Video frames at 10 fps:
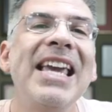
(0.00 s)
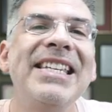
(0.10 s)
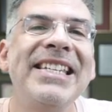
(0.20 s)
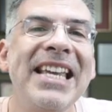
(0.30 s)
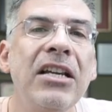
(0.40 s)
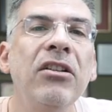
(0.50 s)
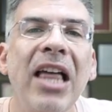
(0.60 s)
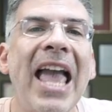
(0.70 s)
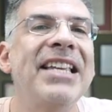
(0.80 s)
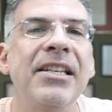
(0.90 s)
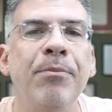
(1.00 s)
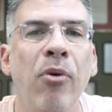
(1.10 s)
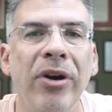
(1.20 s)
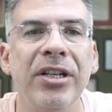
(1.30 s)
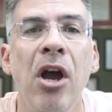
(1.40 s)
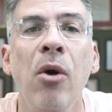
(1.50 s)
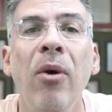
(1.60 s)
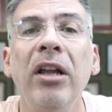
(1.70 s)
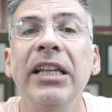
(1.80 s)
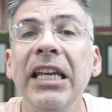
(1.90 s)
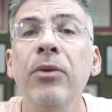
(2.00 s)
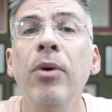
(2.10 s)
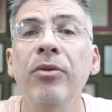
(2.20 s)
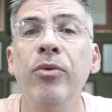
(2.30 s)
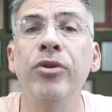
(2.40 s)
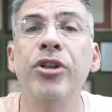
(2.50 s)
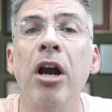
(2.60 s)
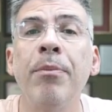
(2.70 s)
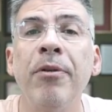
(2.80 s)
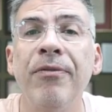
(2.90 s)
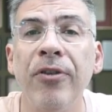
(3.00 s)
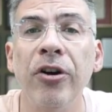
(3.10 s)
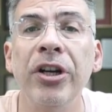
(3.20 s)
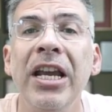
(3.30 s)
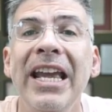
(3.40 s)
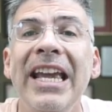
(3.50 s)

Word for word: single exit point, while E one routes are preferred